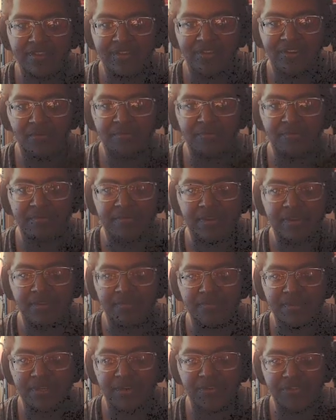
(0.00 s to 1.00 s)
Oh,
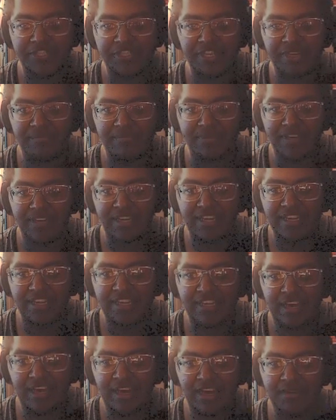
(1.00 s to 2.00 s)
got some
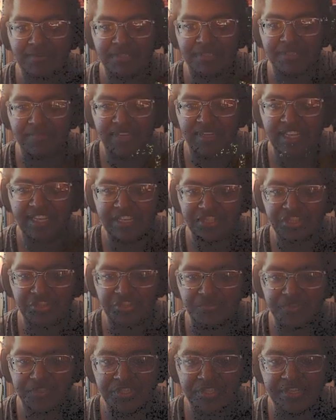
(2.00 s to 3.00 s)
link, uh, some leak
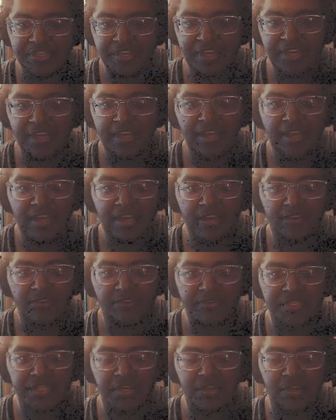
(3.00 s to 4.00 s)
issues.
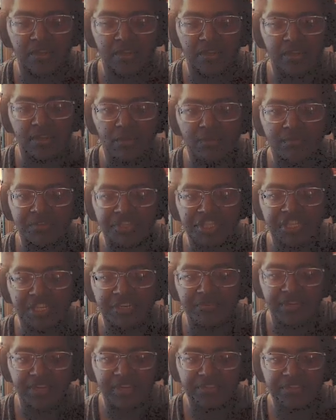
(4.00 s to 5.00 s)
Got a lot of
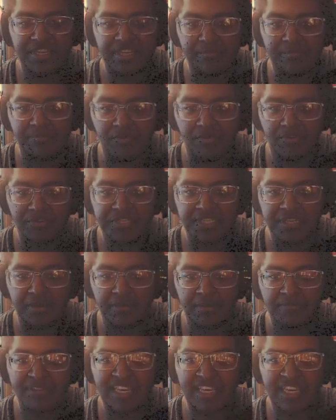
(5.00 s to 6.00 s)
machinery, looks like Boris,
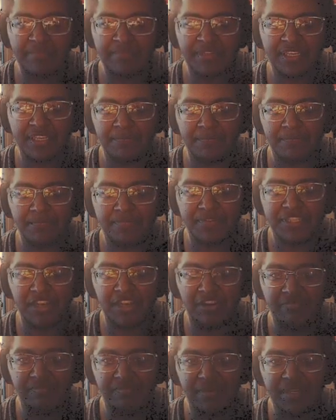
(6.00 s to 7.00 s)
um, keeps
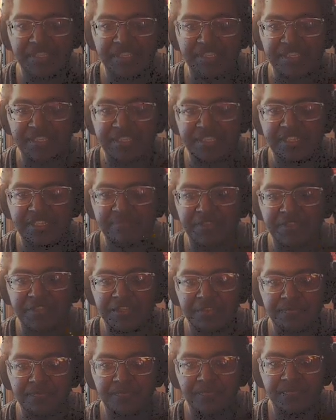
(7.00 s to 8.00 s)
himself busy, it seems.
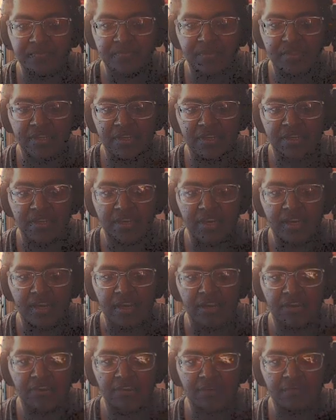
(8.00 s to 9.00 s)

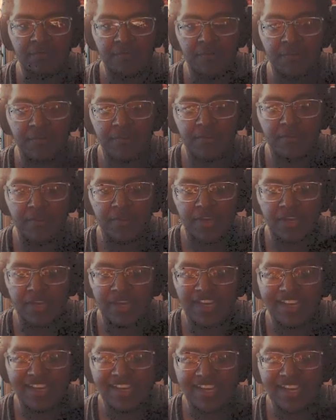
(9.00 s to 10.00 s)
Hello?
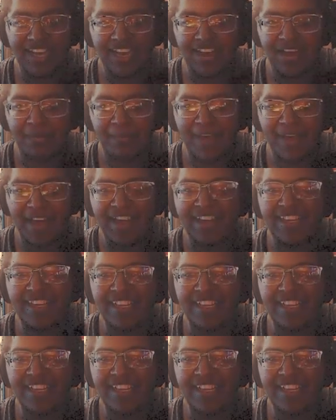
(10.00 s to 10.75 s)
Ah, oh, man,